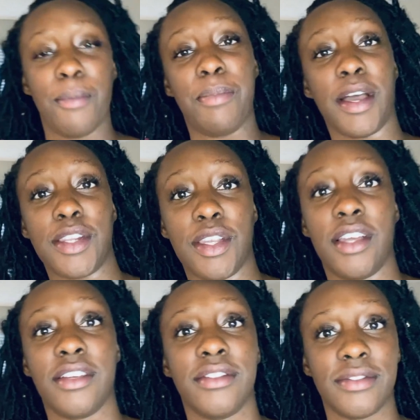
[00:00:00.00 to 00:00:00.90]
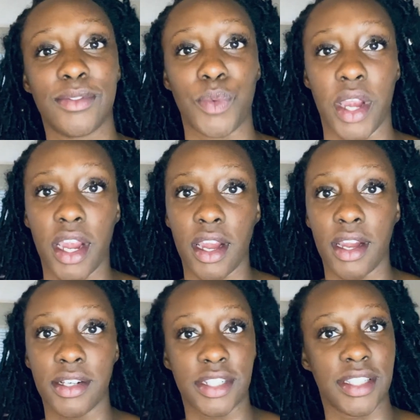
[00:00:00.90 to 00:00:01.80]
But
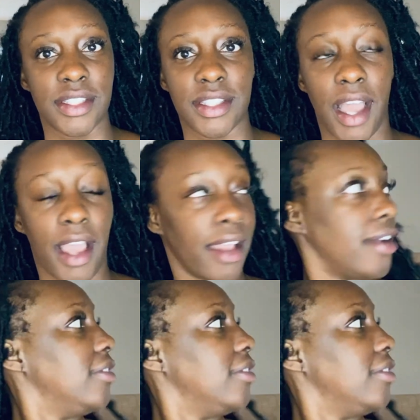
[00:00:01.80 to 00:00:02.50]
we're just like,